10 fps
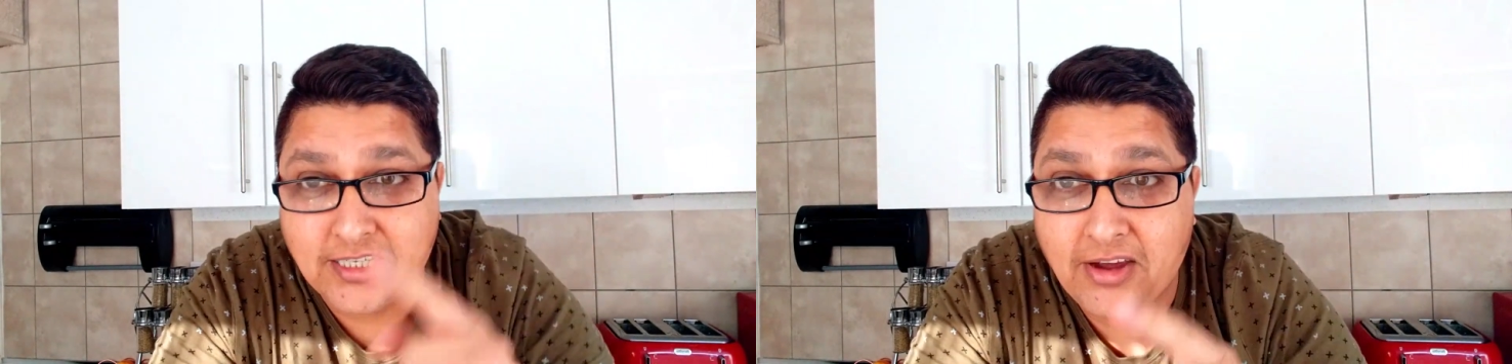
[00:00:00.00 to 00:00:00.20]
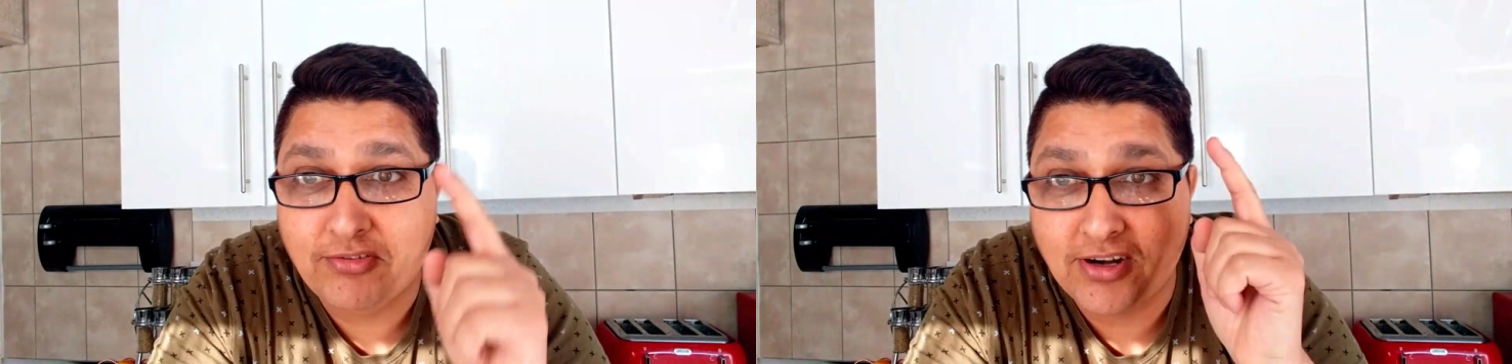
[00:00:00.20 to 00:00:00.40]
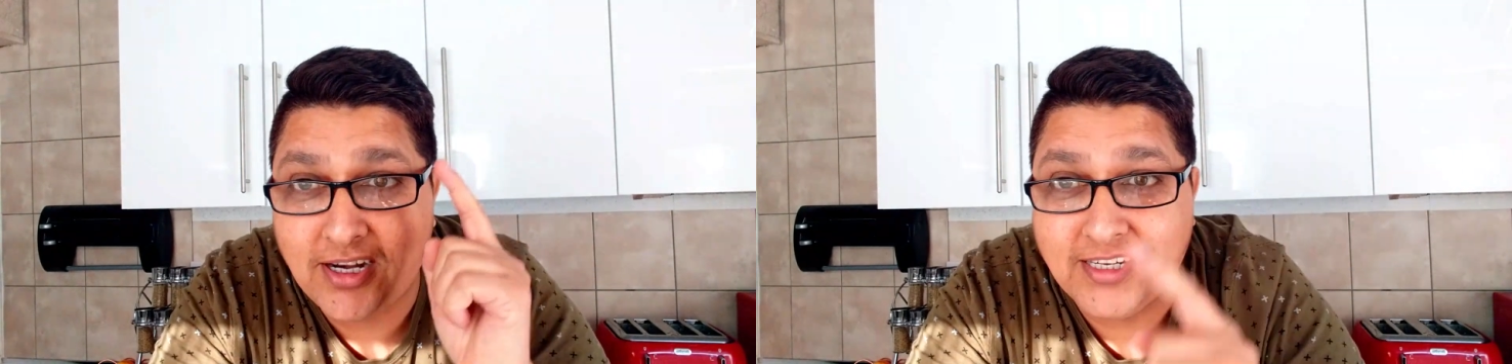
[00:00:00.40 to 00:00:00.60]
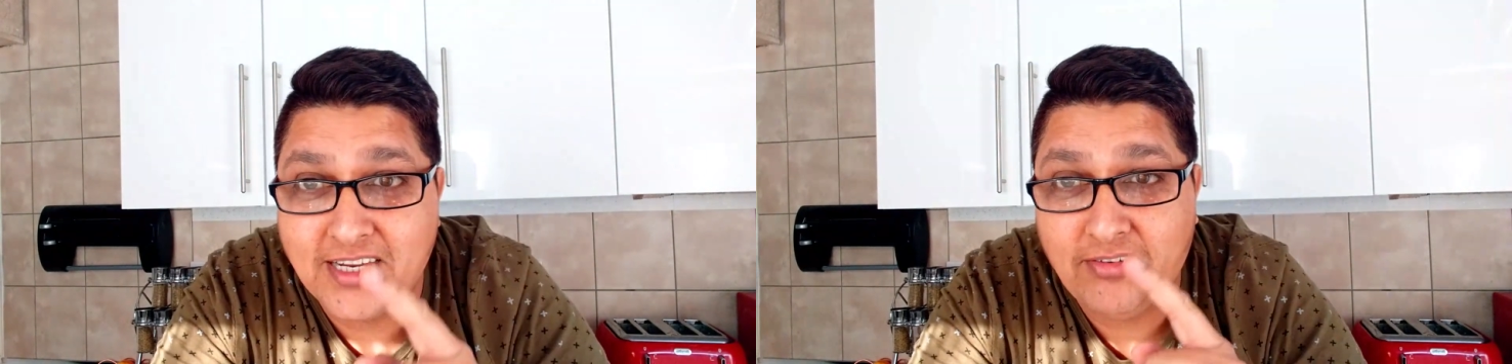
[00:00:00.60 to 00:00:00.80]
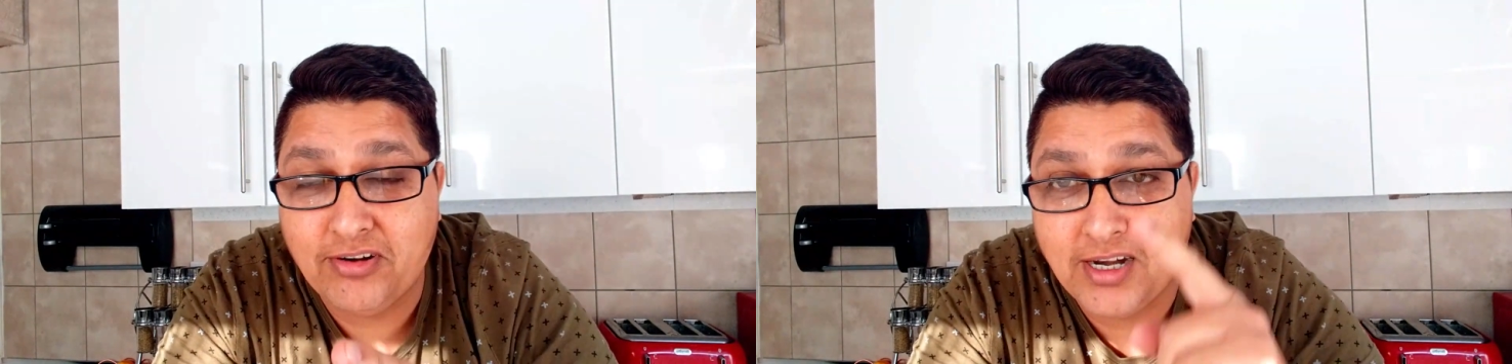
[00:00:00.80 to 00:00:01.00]

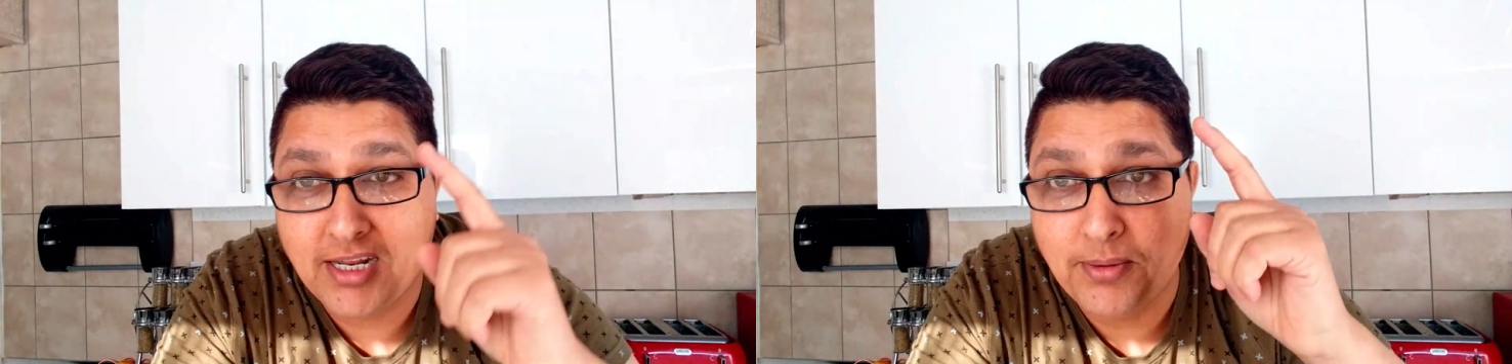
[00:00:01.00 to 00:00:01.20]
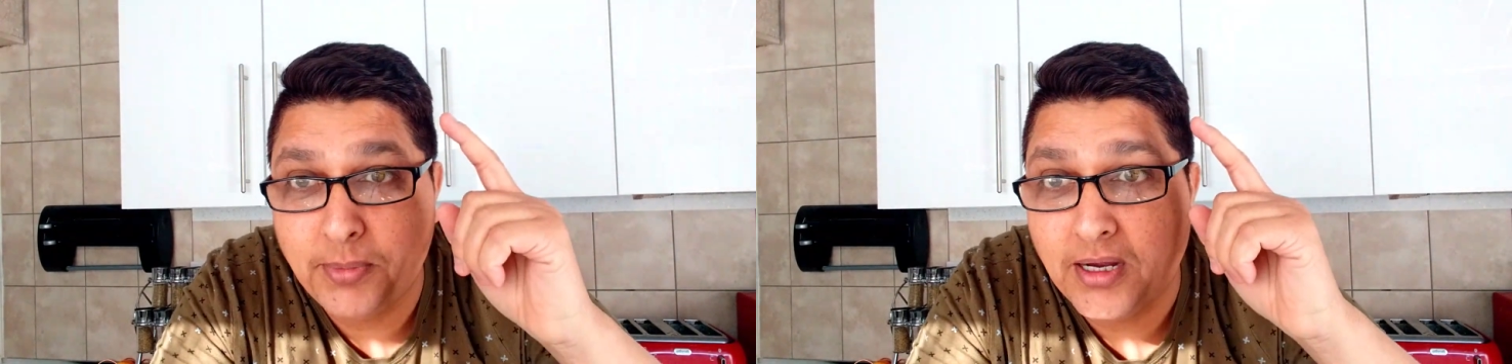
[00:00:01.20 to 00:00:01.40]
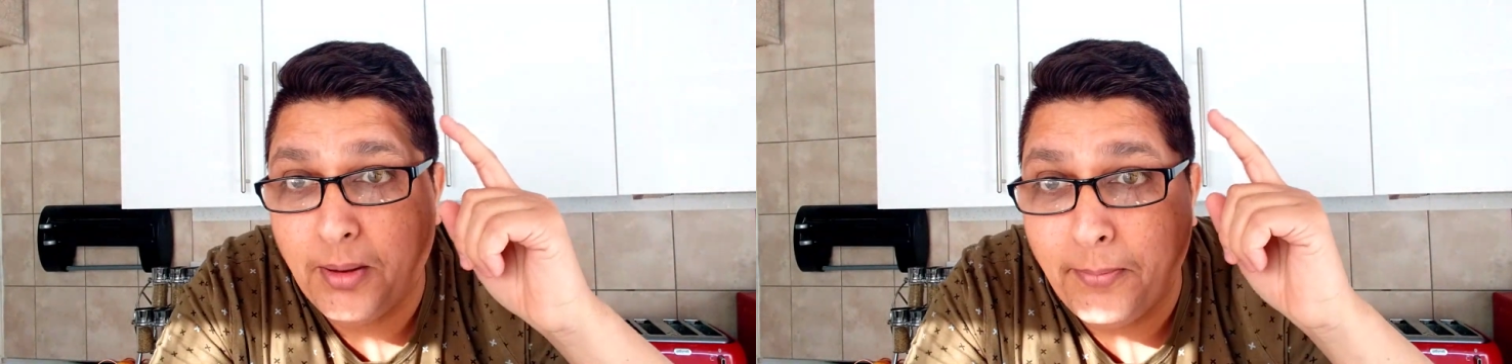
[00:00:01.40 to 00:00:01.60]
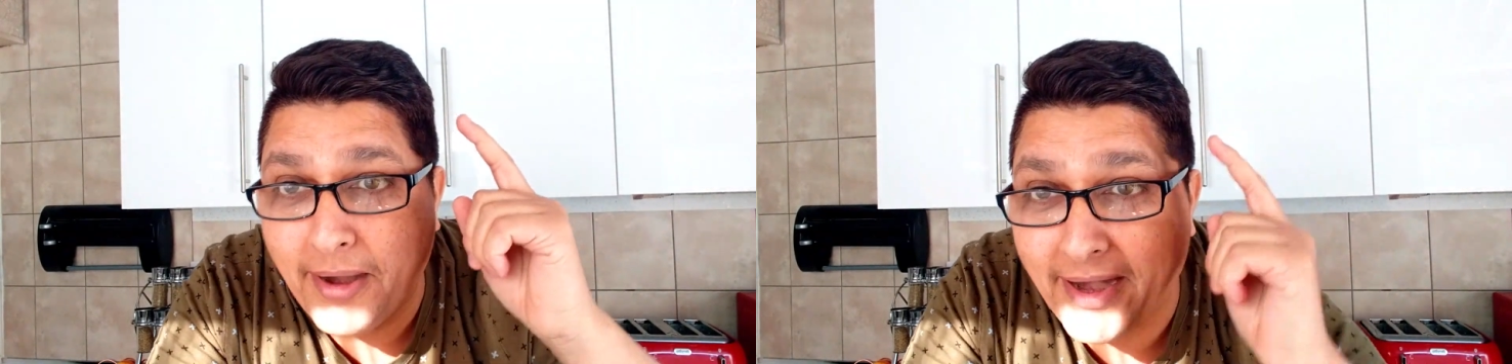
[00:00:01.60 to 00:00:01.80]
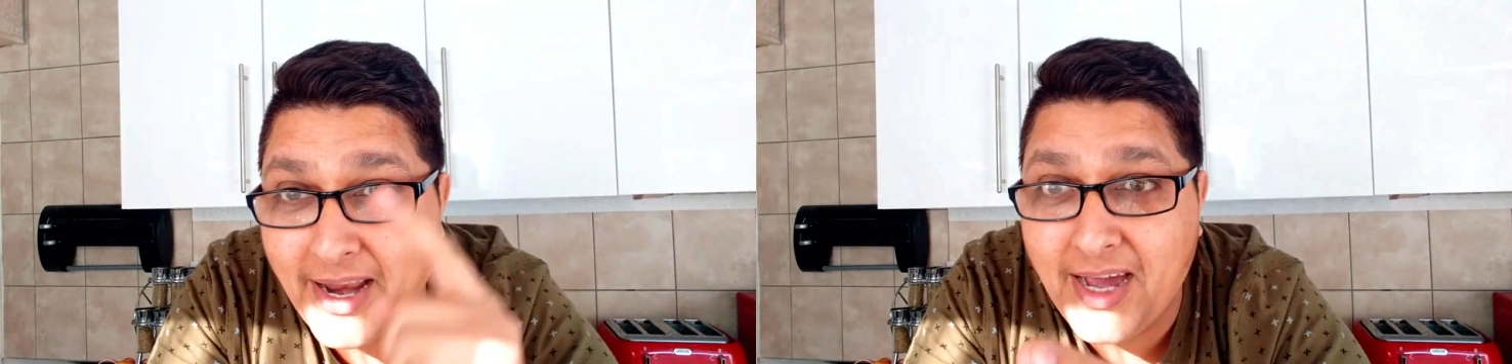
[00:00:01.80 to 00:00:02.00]
definitely
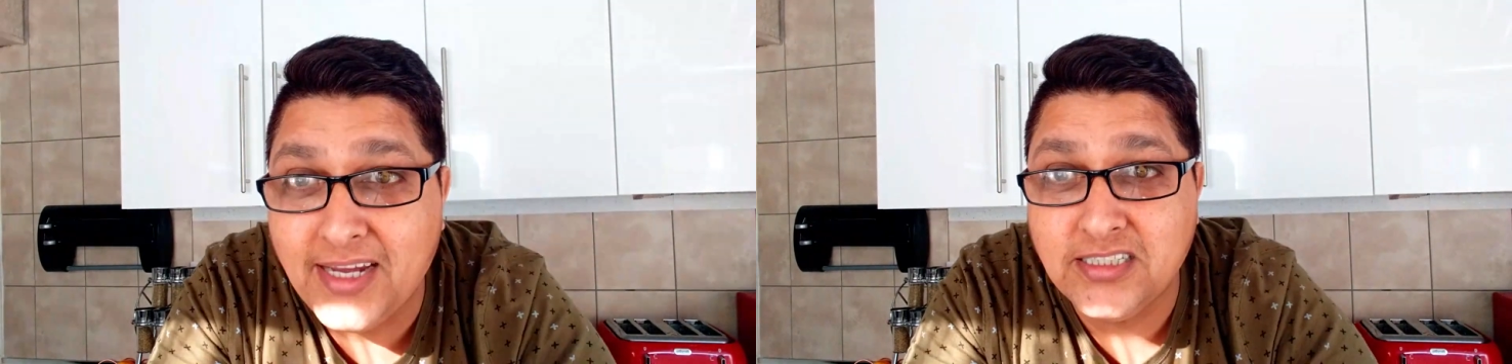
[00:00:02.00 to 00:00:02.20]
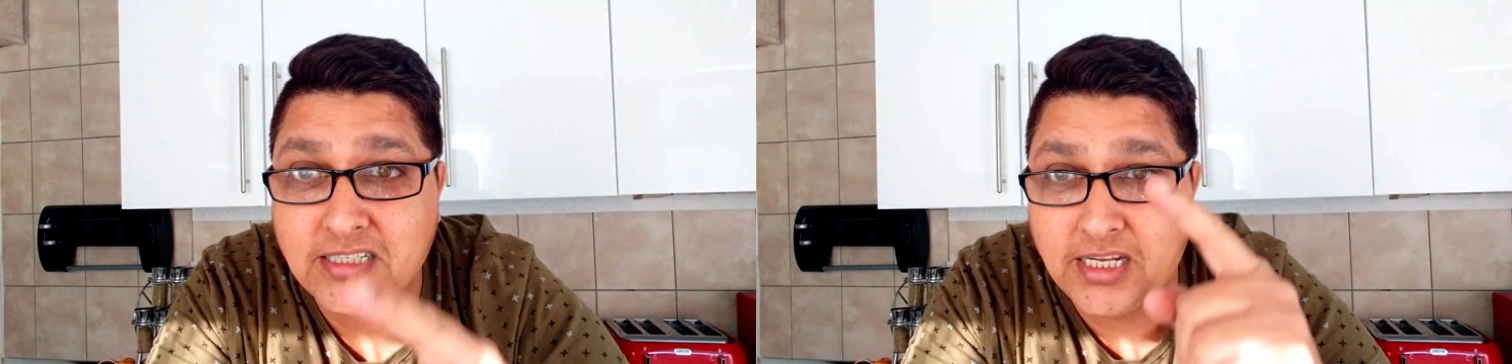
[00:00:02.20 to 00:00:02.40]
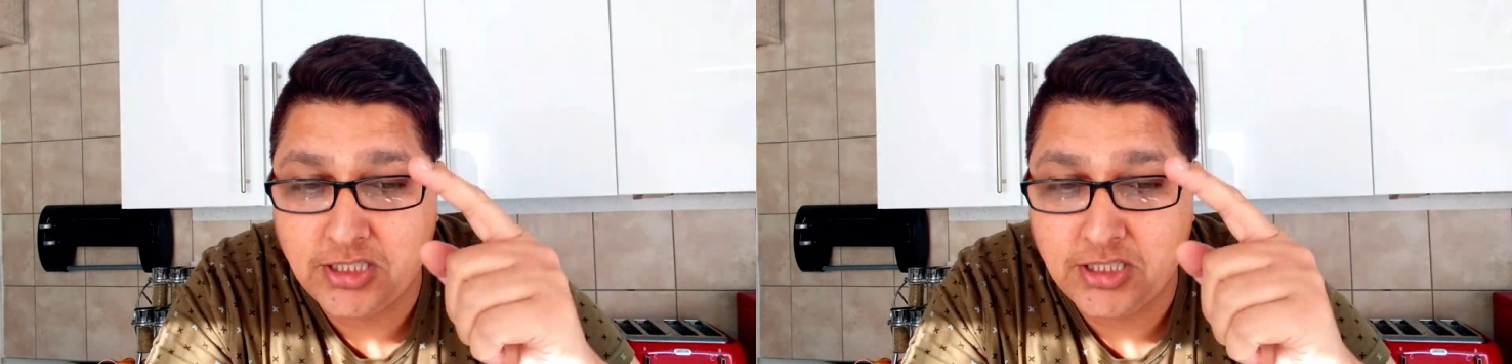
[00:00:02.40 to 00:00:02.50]
become nice